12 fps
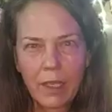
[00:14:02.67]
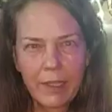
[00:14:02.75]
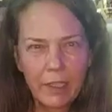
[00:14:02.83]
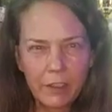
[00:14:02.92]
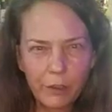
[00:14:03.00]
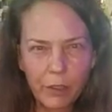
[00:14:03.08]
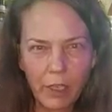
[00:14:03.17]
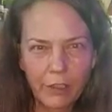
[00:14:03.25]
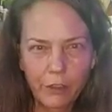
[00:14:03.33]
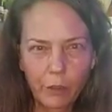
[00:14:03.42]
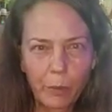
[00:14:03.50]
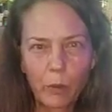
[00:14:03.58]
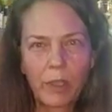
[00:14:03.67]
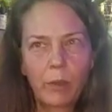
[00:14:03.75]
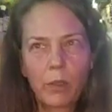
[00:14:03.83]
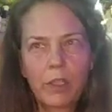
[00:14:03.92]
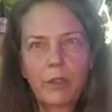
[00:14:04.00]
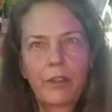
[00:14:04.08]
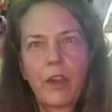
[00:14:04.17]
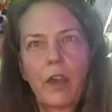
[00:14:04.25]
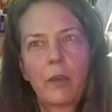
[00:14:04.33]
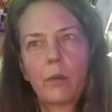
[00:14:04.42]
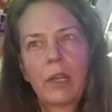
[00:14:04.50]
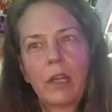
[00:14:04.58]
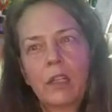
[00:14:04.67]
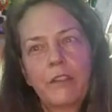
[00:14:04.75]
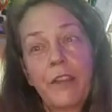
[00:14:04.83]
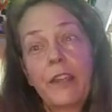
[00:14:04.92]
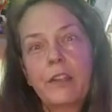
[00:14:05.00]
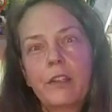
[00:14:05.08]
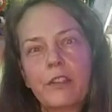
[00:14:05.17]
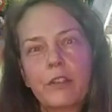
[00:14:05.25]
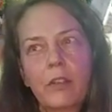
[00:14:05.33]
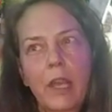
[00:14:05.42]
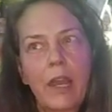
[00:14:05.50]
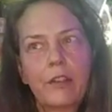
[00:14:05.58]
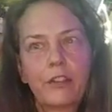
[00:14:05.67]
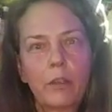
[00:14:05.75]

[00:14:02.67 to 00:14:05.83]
then you got to a point where you thought, well, if I didn't do that,